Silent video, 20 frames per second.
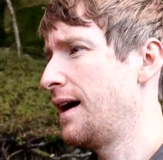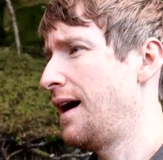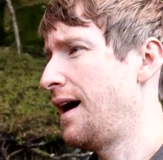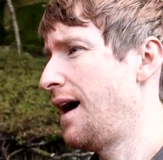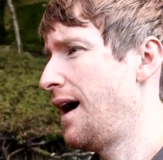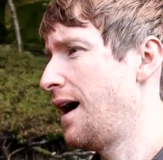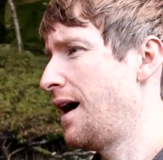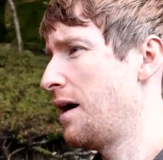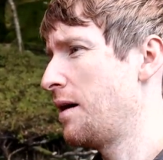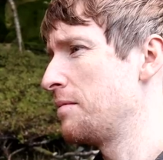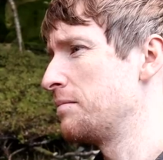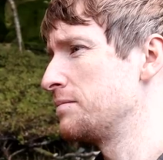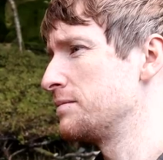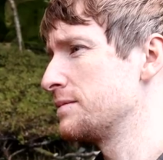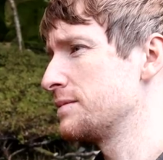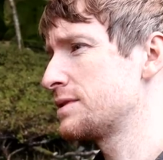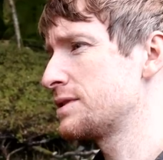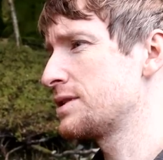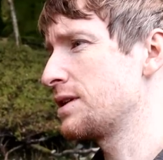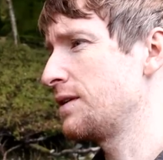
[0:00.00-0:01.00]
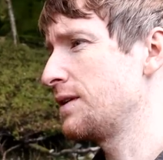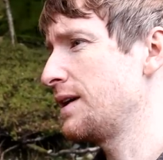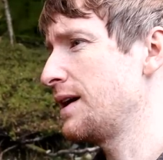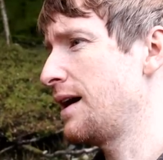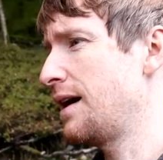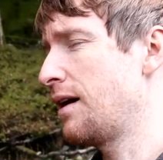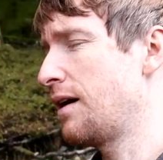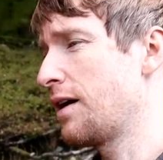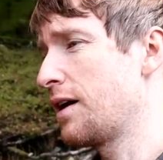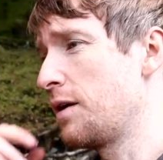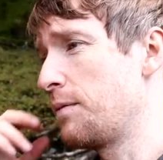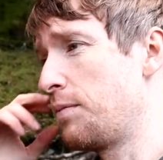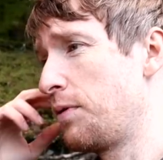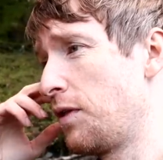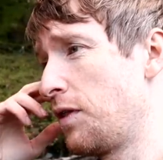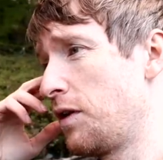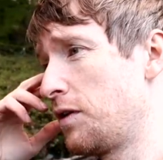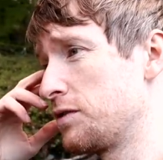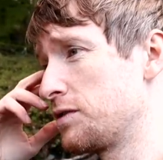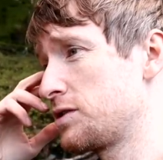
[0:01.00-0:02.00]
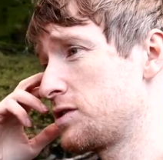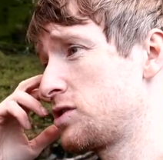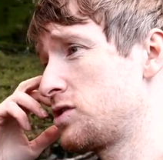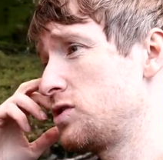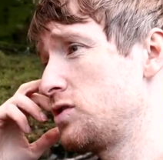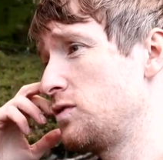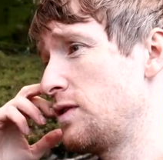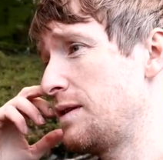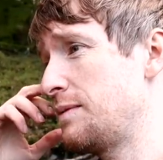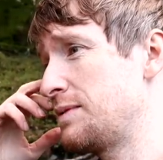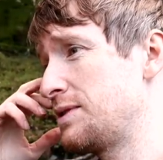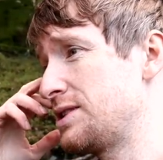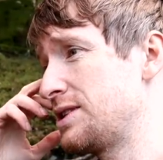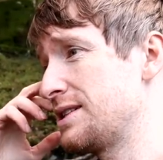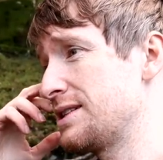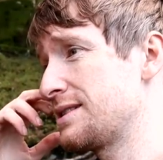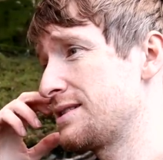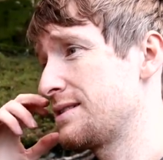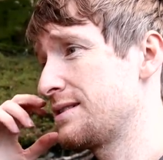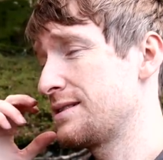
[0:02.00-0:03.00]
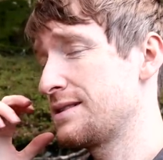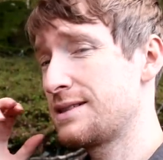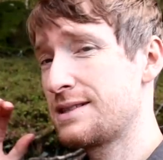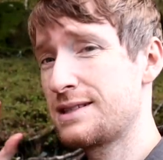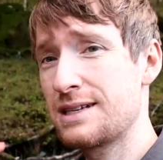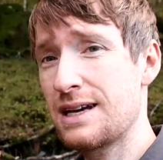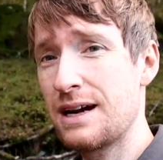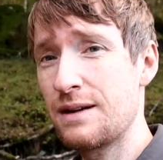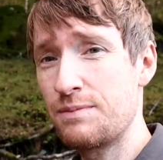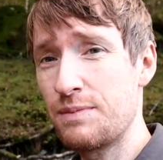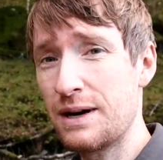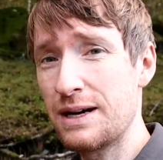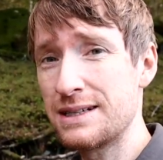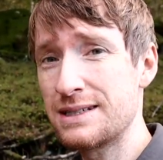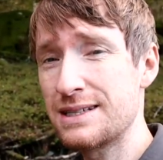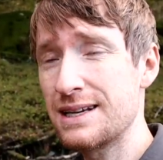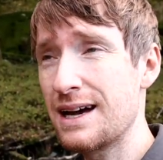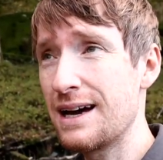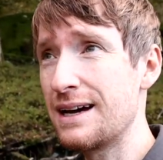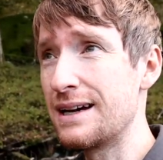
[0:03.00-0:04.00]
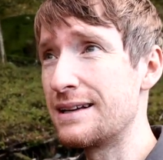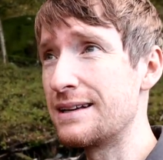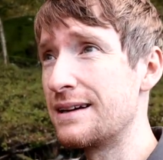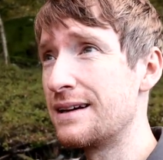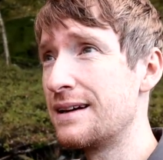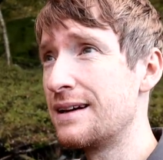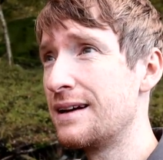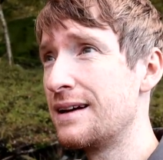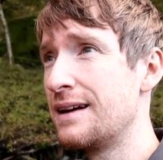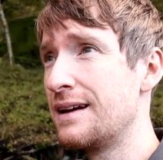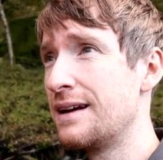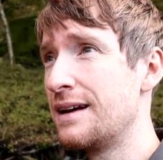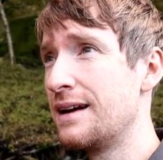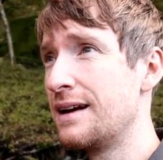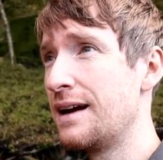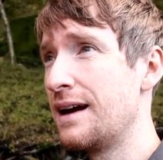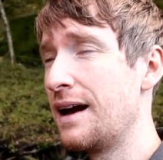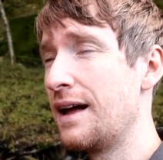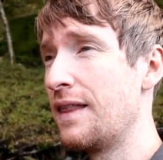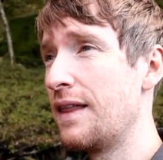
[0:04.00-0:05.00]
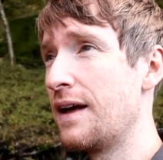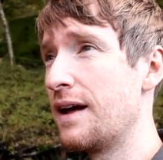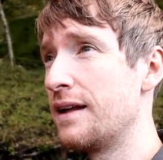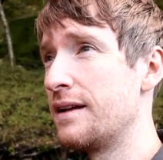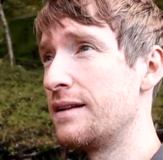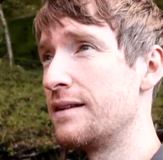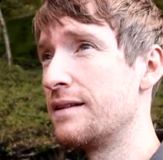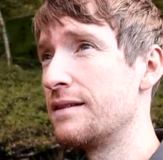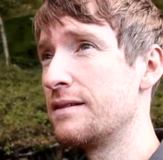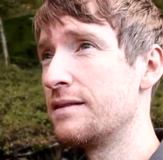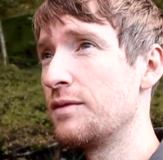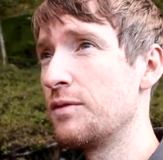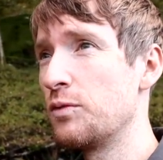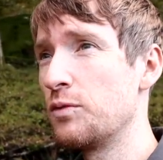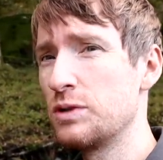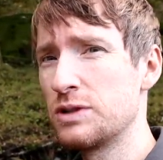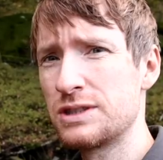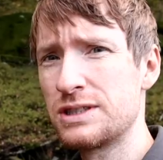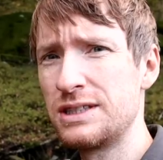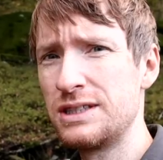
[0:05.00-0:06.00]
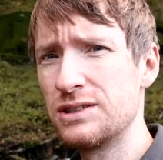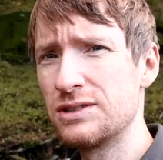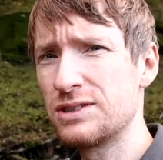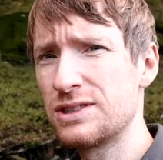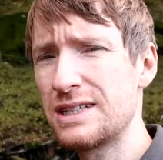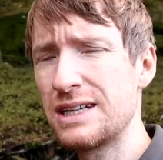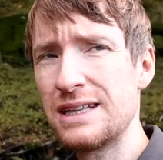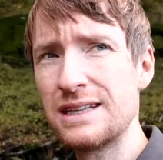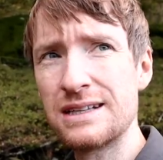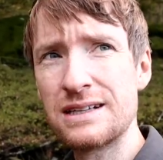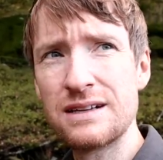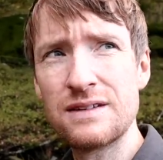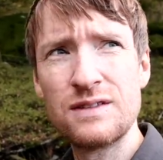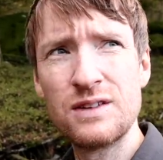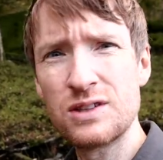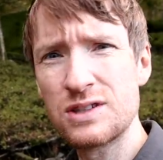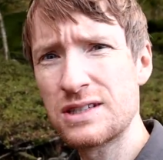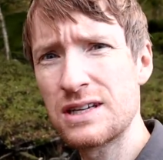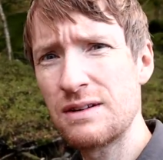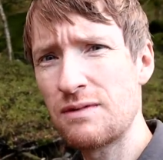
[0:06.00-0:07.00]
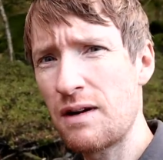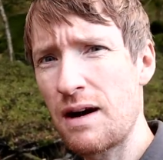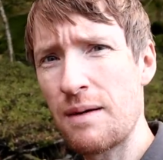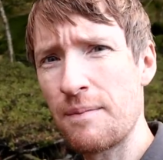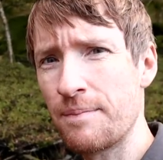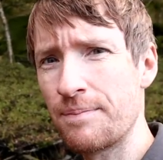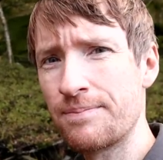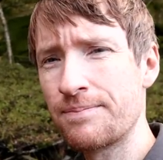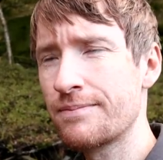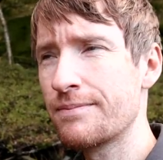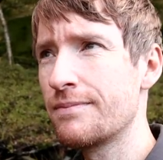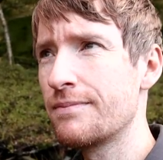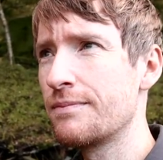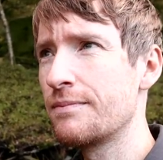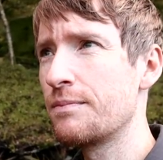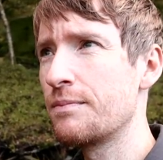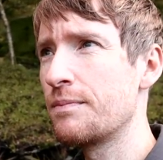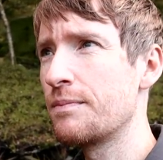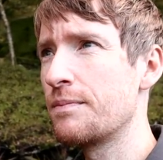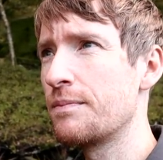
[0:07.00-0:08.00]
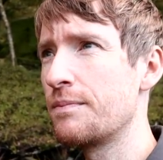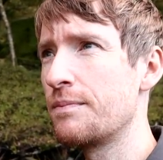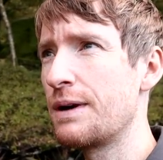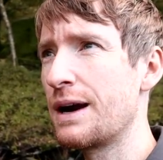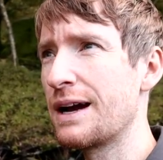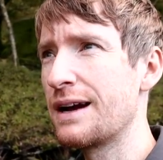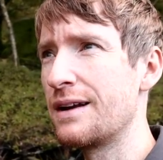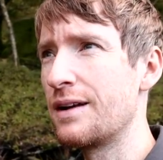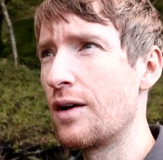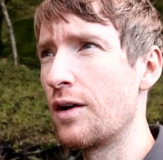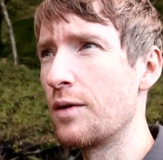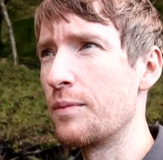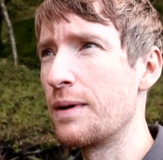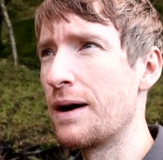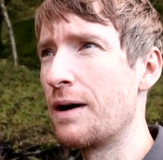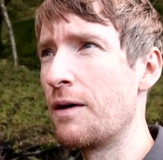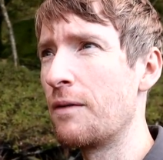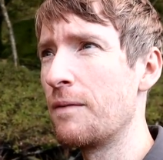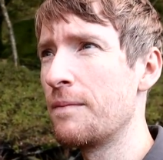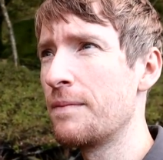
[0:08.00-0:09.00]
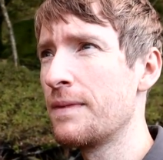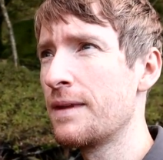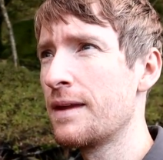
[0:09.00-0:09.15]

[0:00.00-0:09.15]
Um, so yeah, I'm going to put those two images side by side, and then we'll you'll see that you'll see what I'm banging on about.